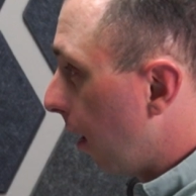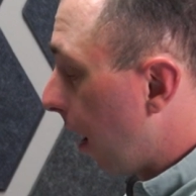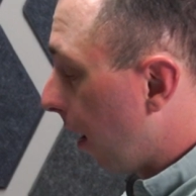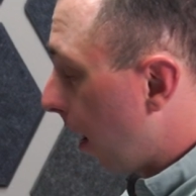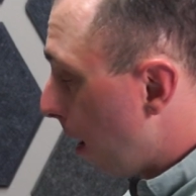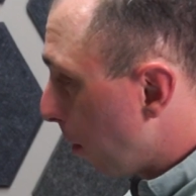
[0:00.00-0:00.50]
the
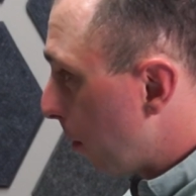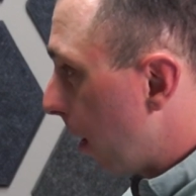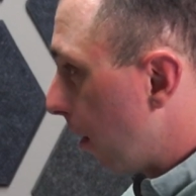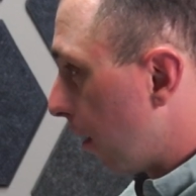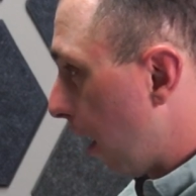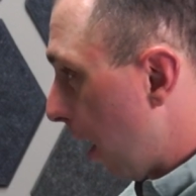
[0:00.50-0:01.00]

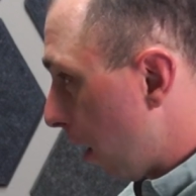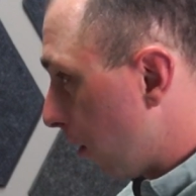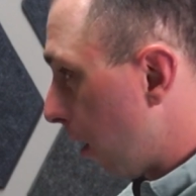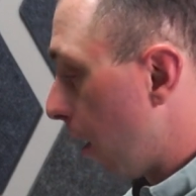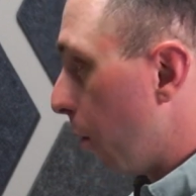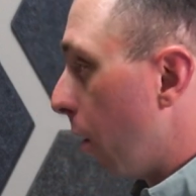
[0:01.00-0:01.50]
compromise they
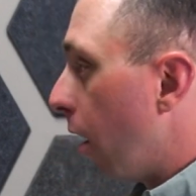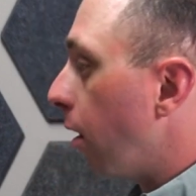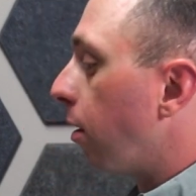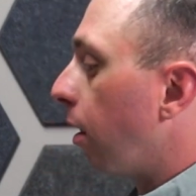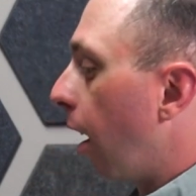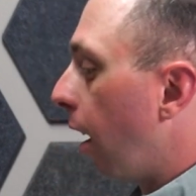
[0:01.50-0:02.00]
hashed out
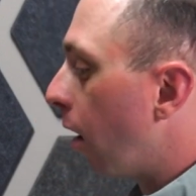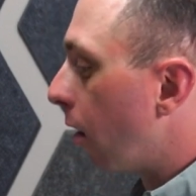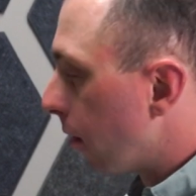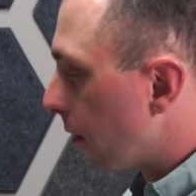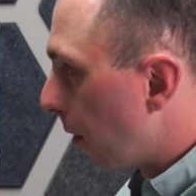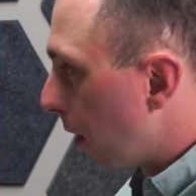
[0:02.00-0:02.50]
was a
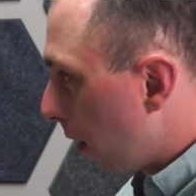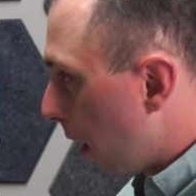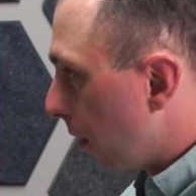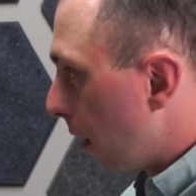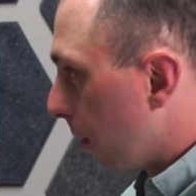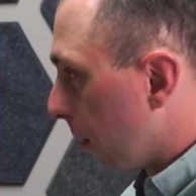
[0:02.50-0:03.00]

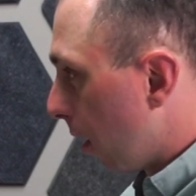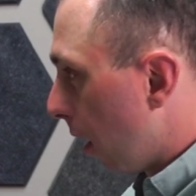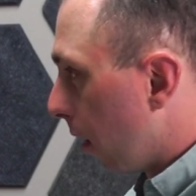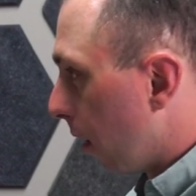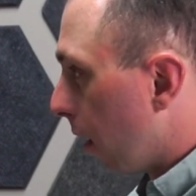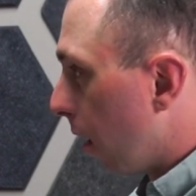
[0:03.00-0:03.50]

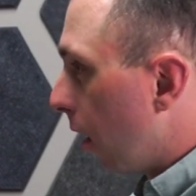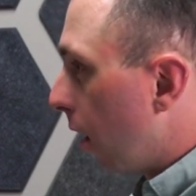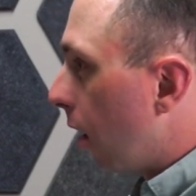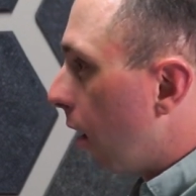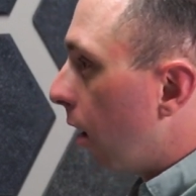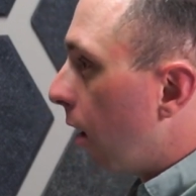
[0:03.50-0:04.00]
$175,000
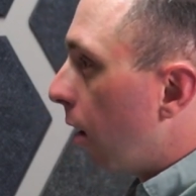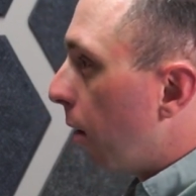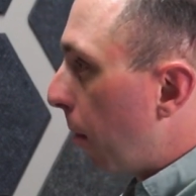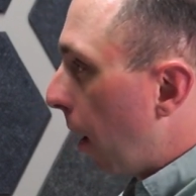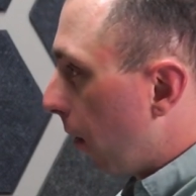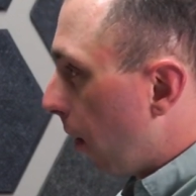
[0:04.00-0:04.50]

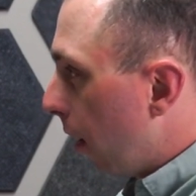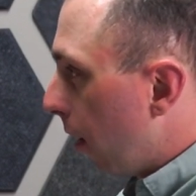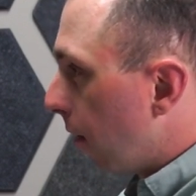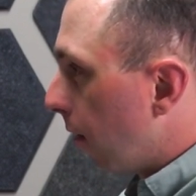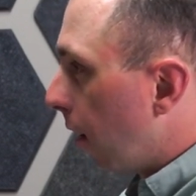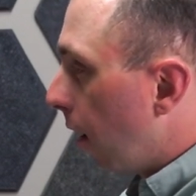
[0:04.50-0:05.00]
pay
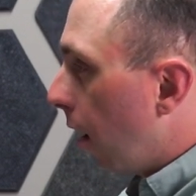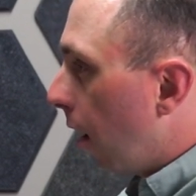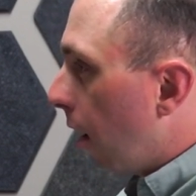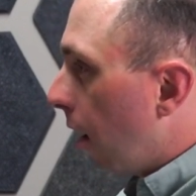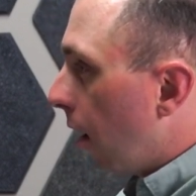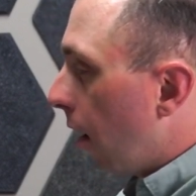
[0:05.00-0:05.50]
raise
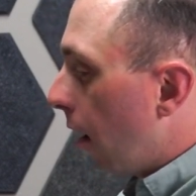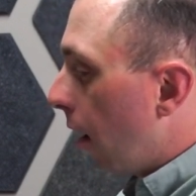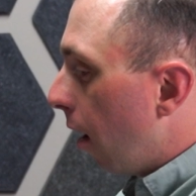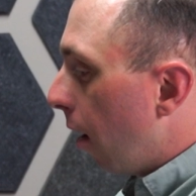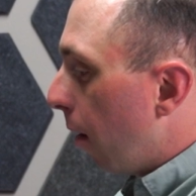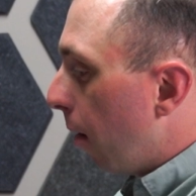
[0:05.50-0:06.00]

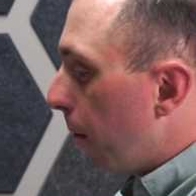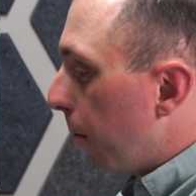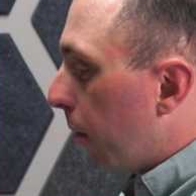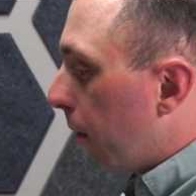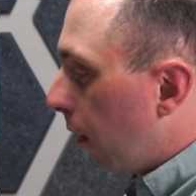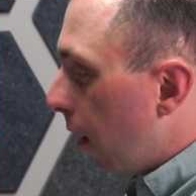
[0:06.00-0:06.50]

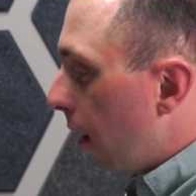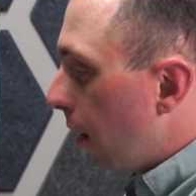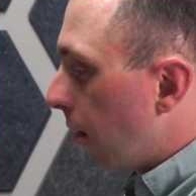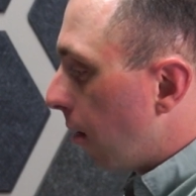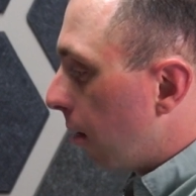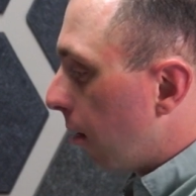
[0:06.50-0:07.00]

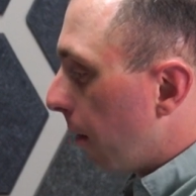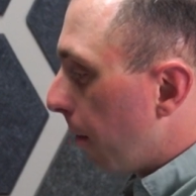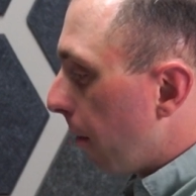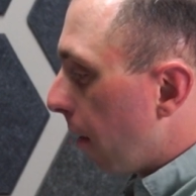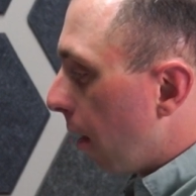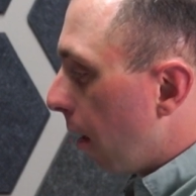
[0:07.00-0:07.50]
plus
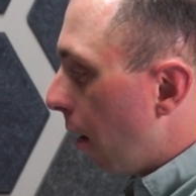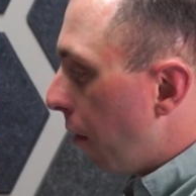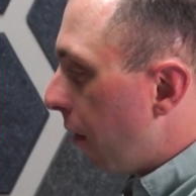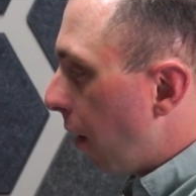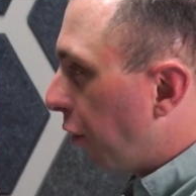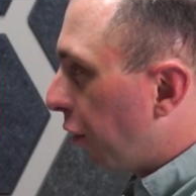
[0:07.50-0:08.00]

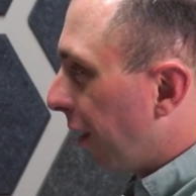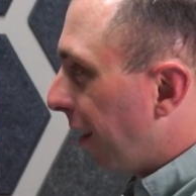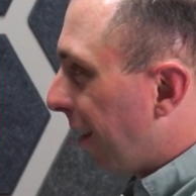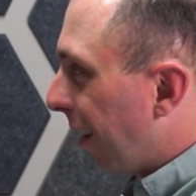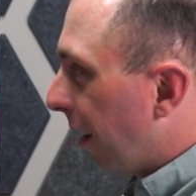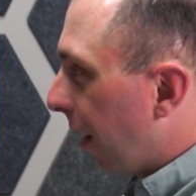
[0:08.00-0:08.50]
eventually
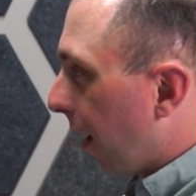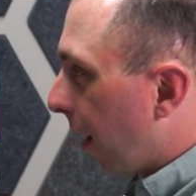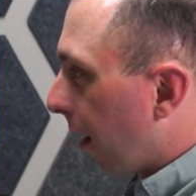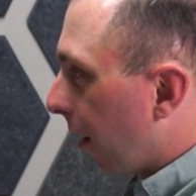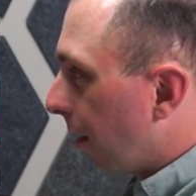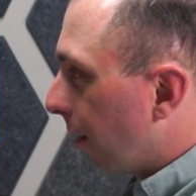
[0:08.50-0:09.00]

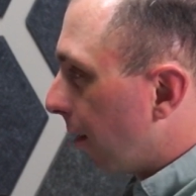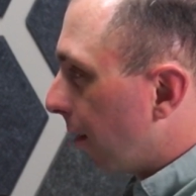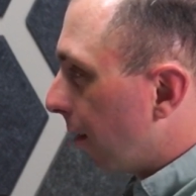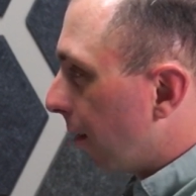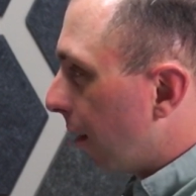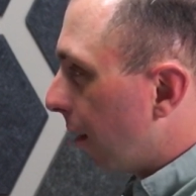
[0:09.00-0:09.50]
delinking.
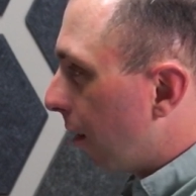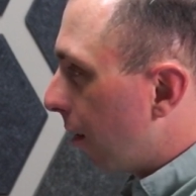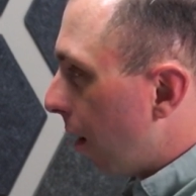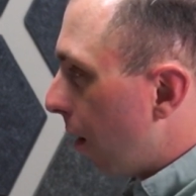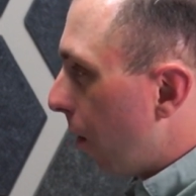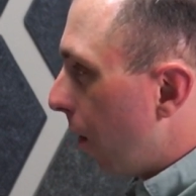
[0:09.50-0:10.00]

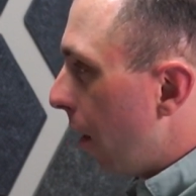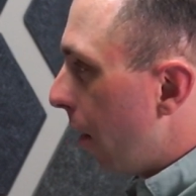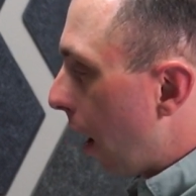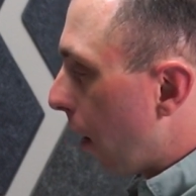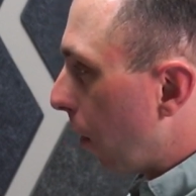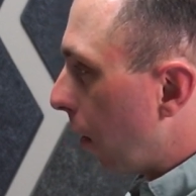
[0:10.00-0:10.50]
So in
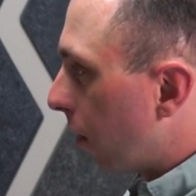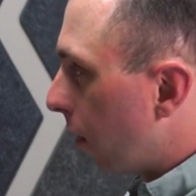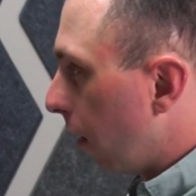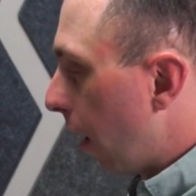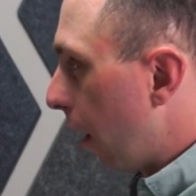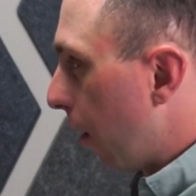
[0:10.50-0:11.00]
that
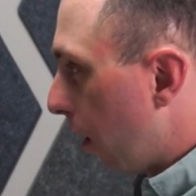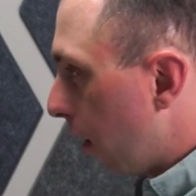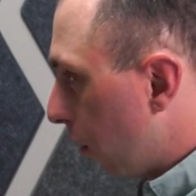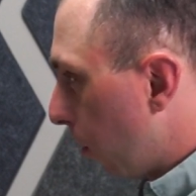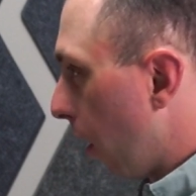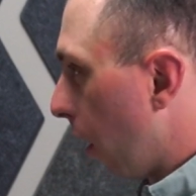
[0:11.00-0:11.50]
original
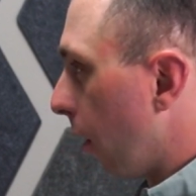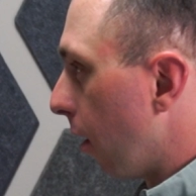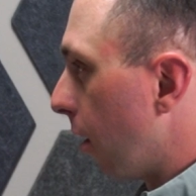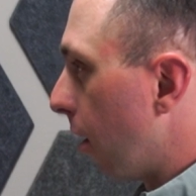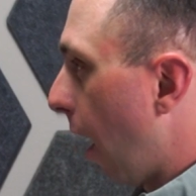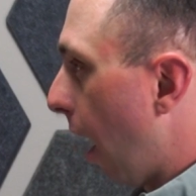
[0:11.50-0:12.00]
language where
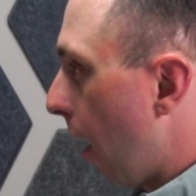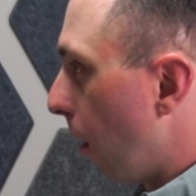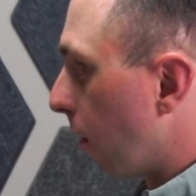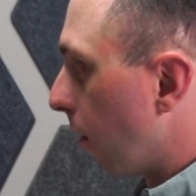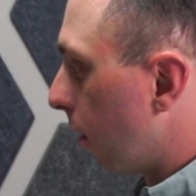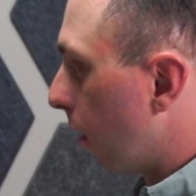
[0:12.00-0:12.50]
the
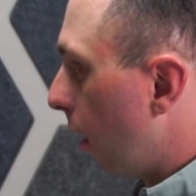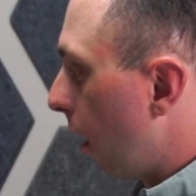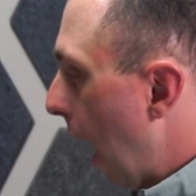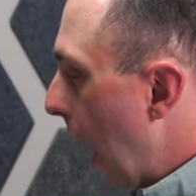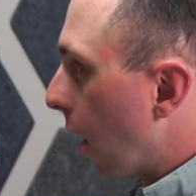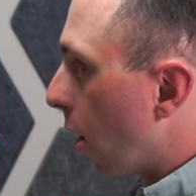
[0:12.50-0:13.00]
House
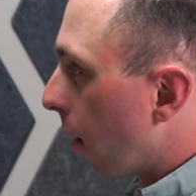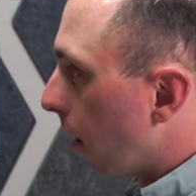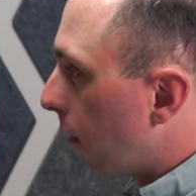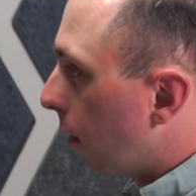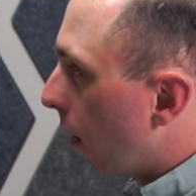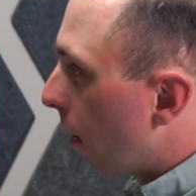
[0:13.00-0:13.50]
anchored
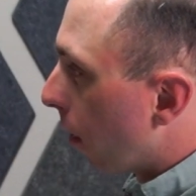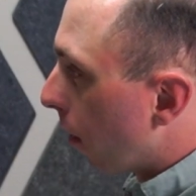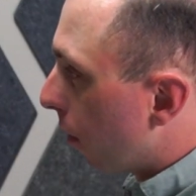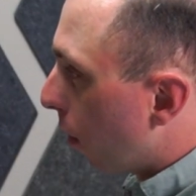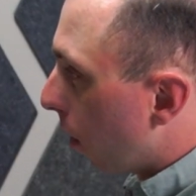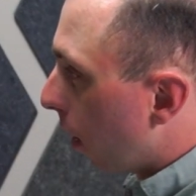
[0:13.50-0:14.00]
it to
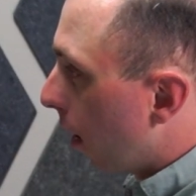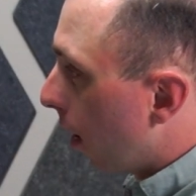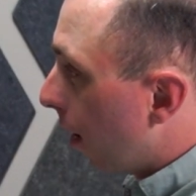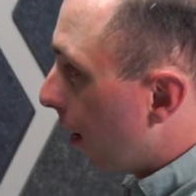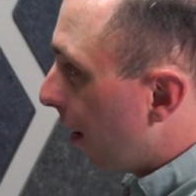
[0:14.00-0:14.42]
140,